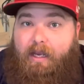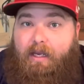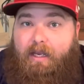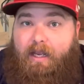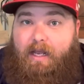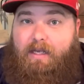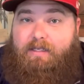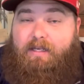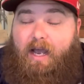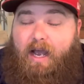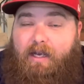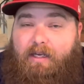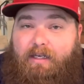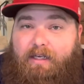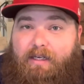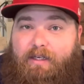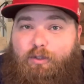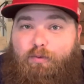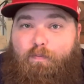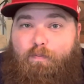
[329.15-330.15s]
Yes,
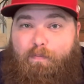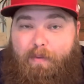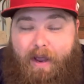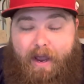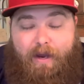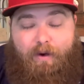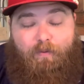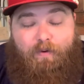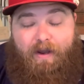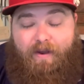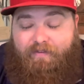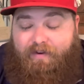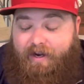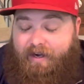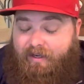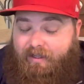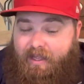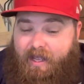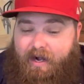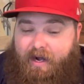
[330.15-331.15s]
hockey is back. We haven't
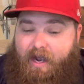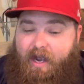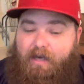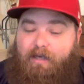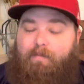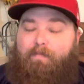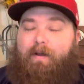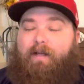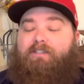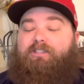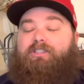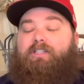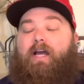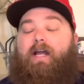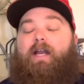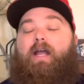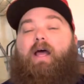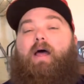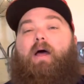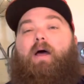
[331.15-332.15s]
had a lot of hockey bets
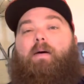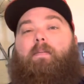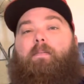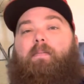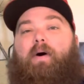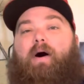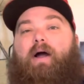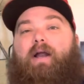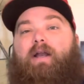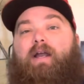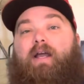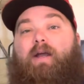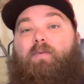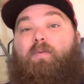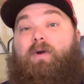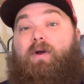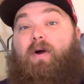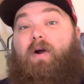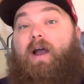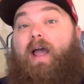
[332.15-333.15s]
yet, but
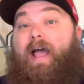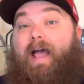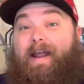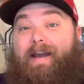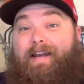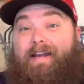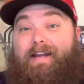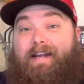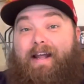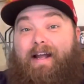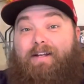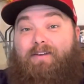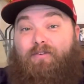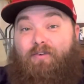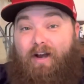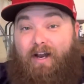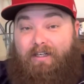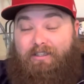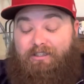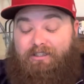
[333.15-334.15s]
we are heading in that
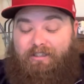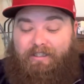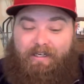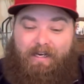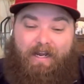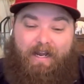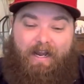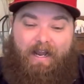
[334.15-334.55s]
direction.